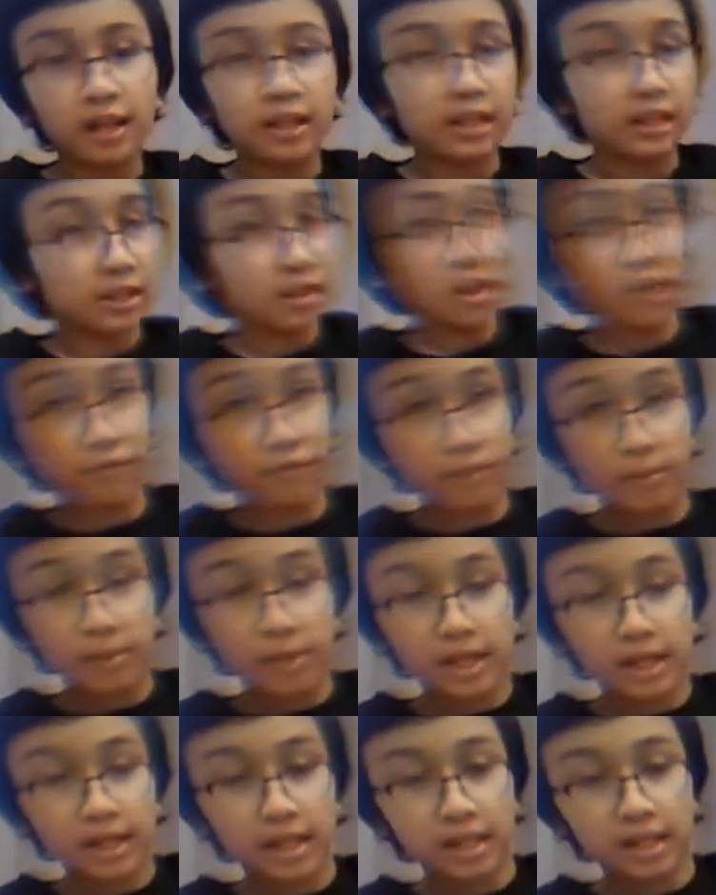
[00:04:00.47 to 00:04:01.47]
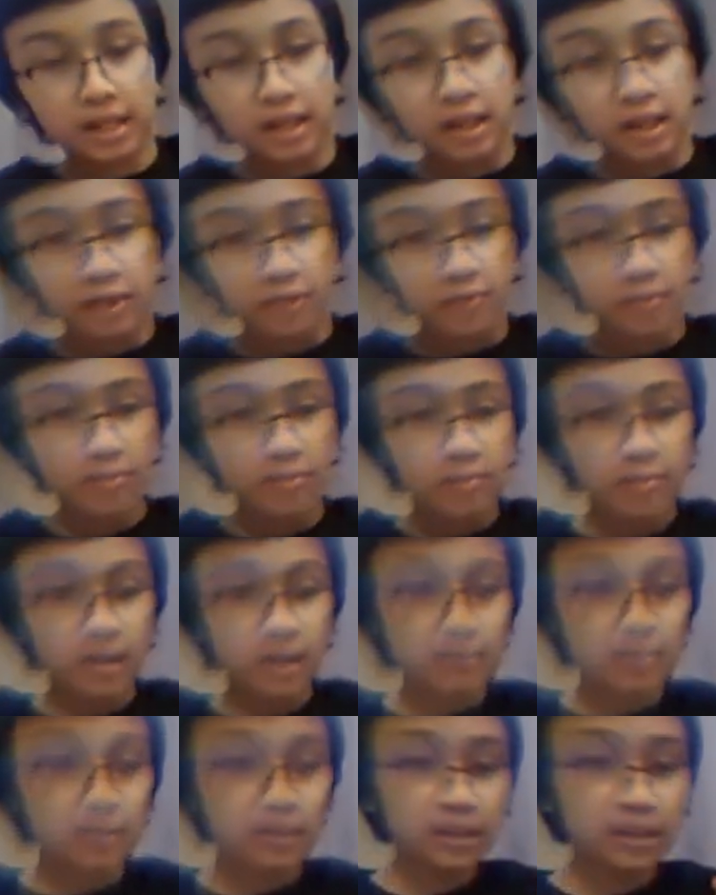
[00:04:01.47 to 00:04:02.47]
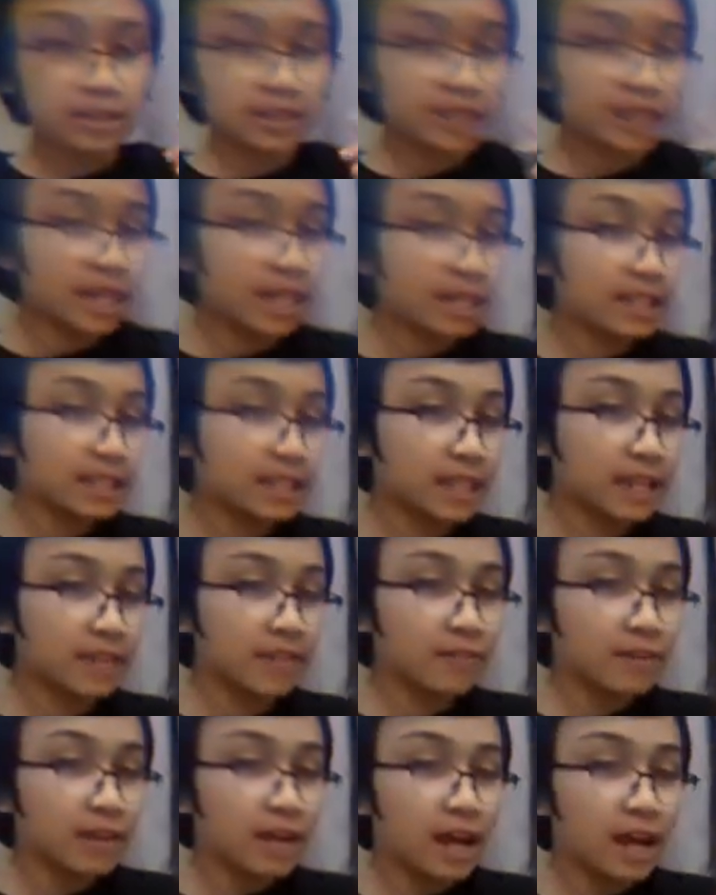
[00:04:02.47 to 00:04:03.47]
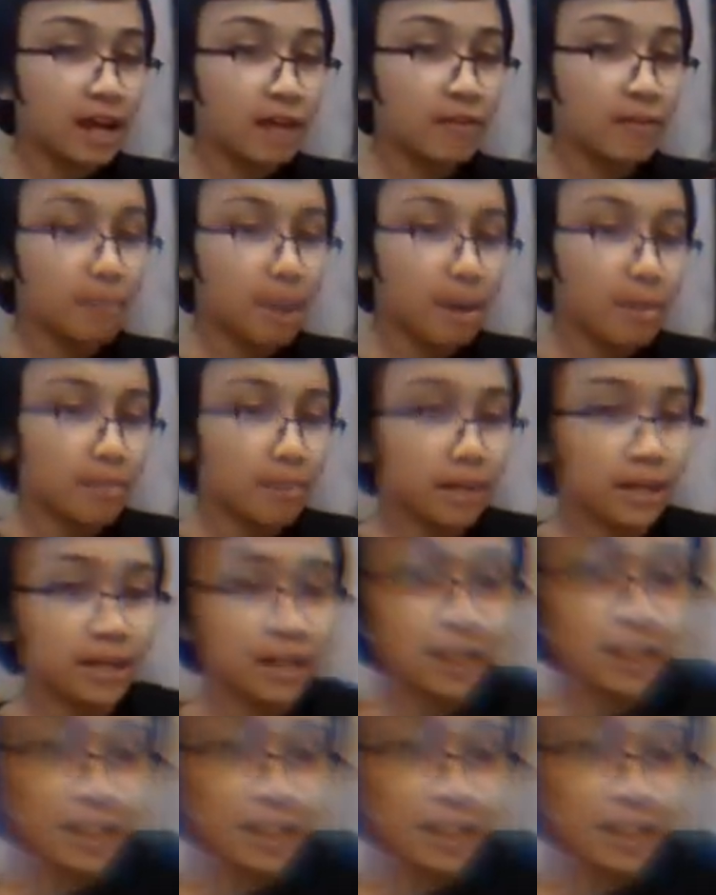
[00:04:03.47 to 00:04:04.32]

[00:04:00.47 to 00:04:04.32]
that's all for me. Remember to stay safe and remember,